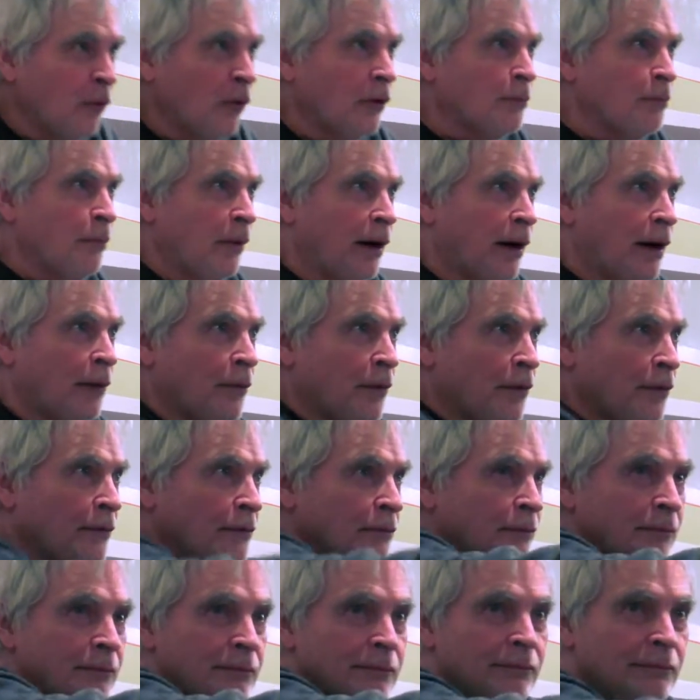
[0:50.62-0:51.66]
walk by
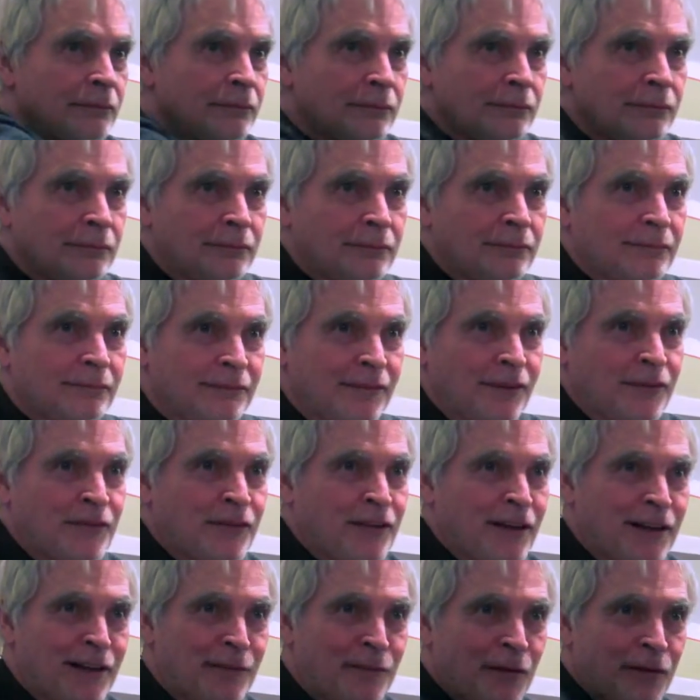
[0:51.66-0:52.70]
with this
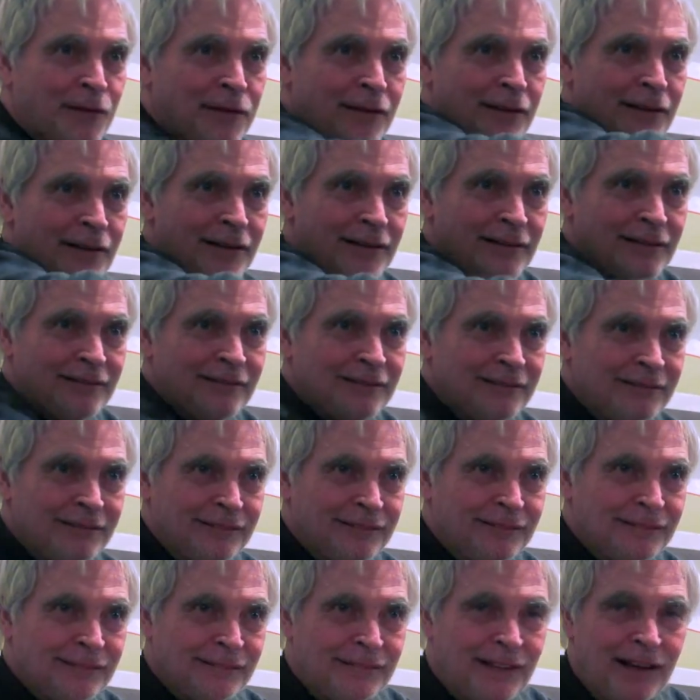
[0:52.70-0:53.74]
kind of thing.
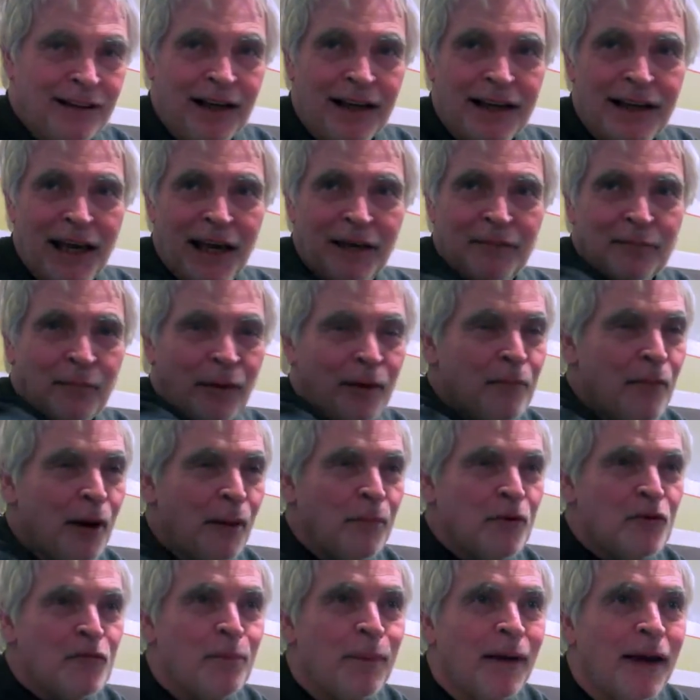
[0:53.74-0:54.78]
And my
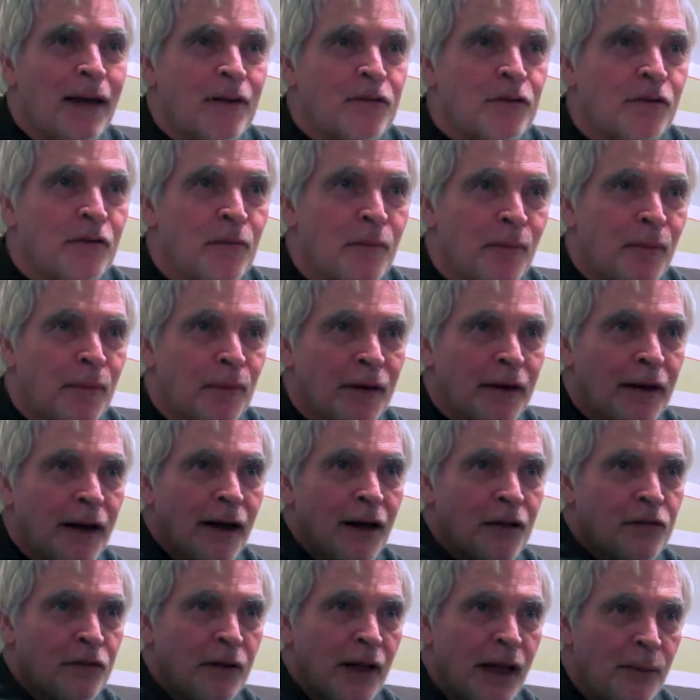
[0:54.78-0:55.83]
memory's bad to remember the
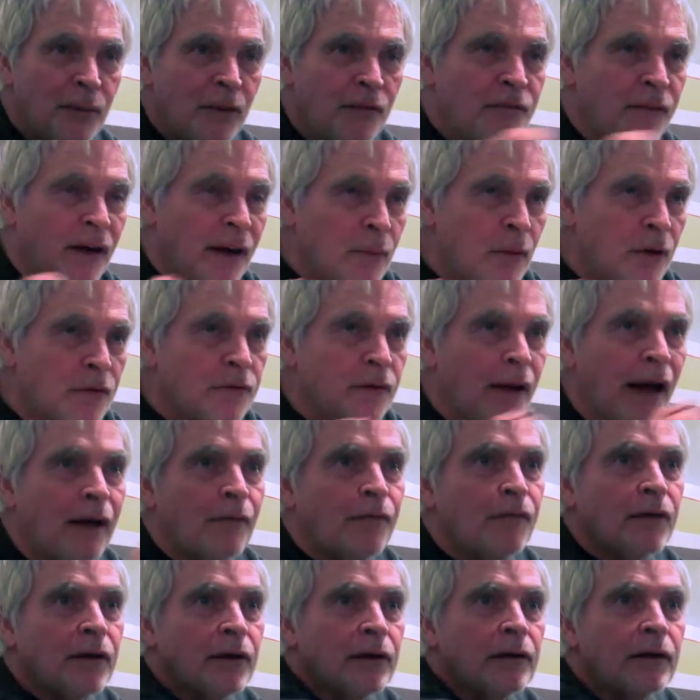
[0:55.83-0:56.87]
guy's name, the famous
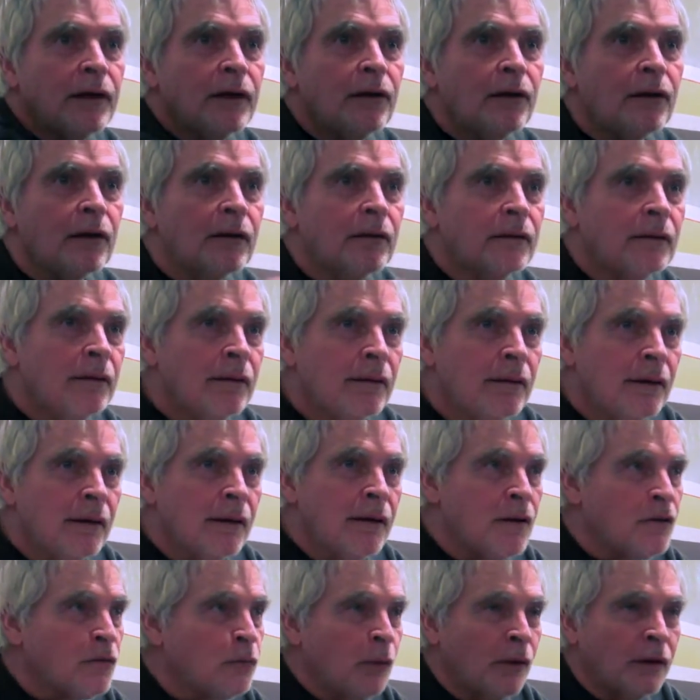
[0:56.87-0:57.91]
African leader.
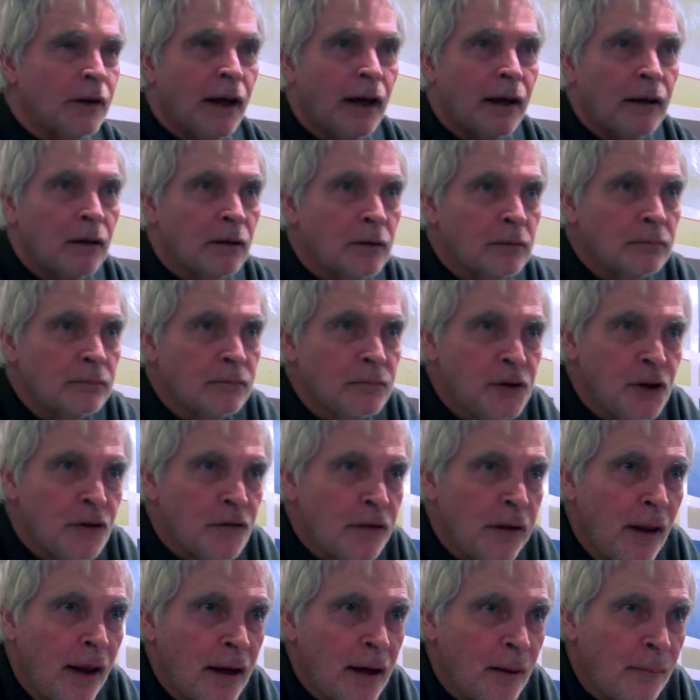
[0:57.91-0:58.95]
This one guy looked
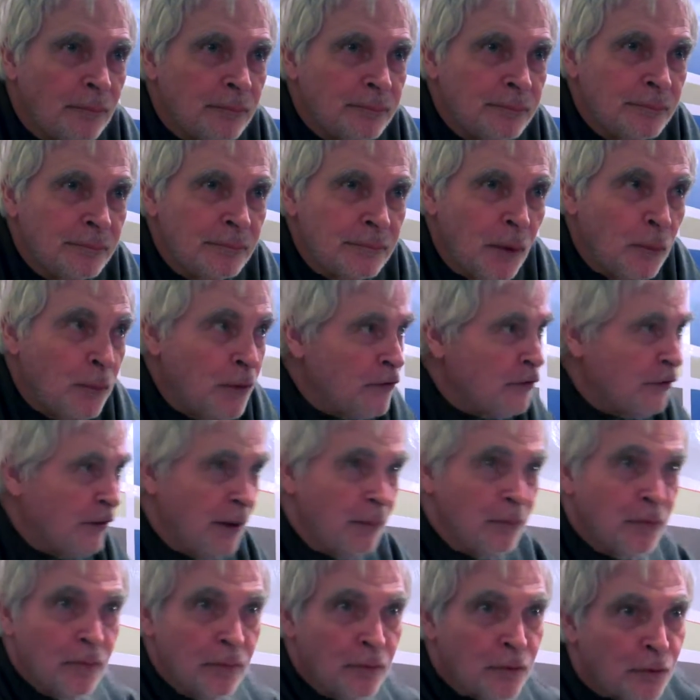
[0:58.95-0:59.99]
just like him, and we'd see
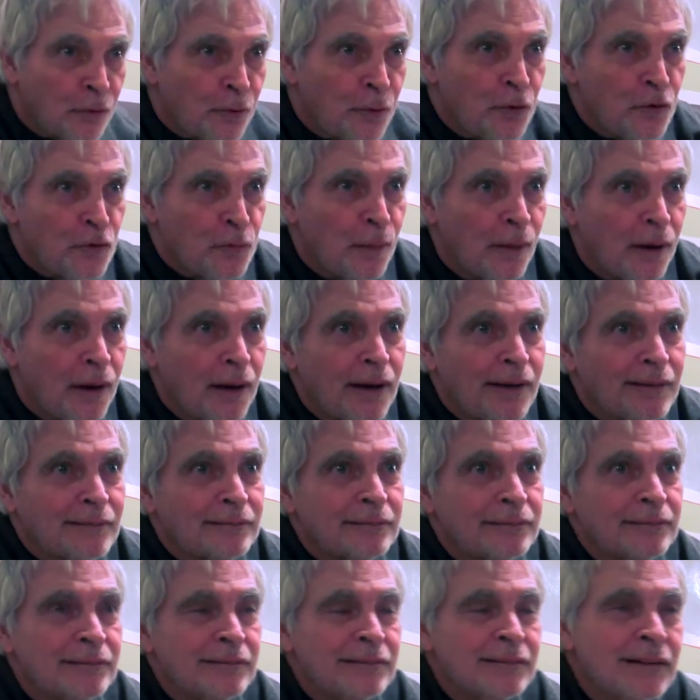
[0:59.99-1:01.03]
him cruise by.
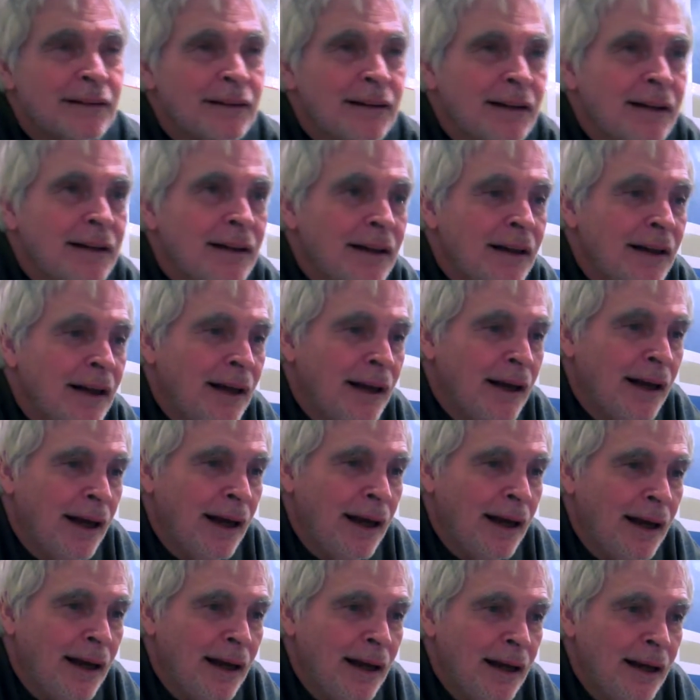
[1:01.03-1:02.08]

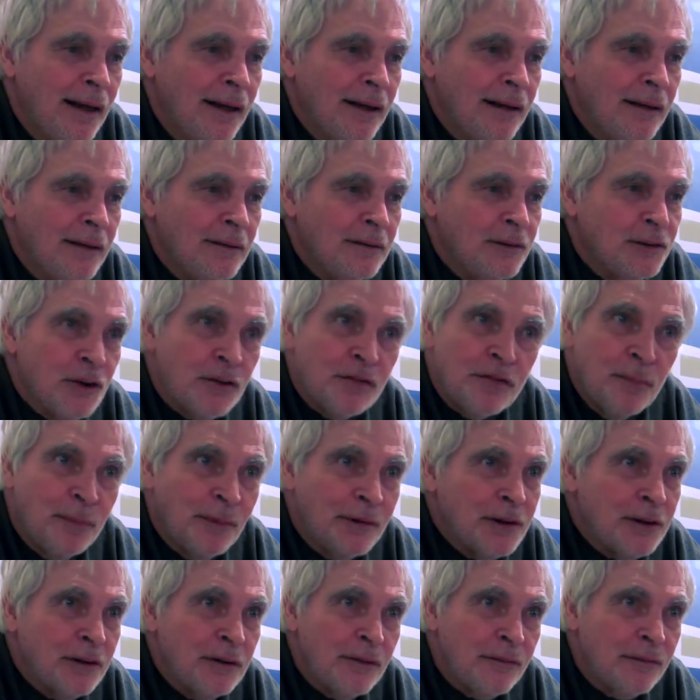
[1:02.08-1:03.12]
And just a
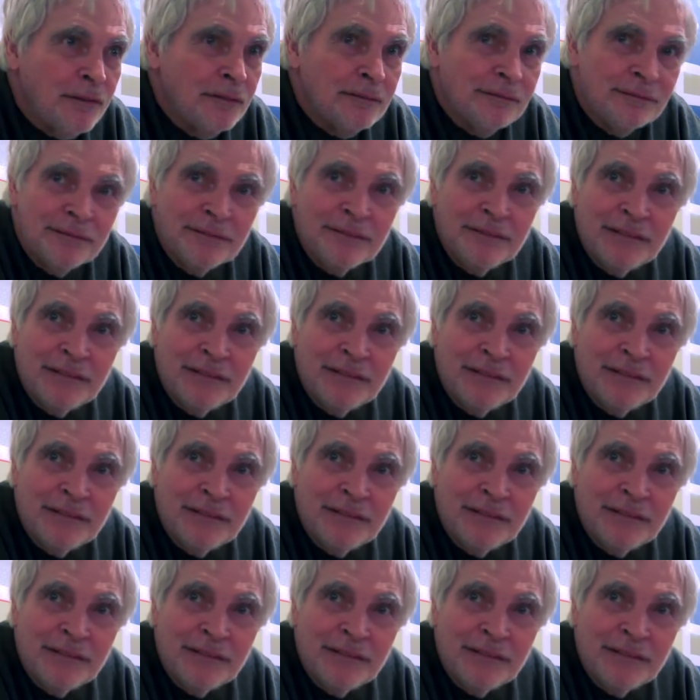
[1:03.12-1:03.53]
bunch of different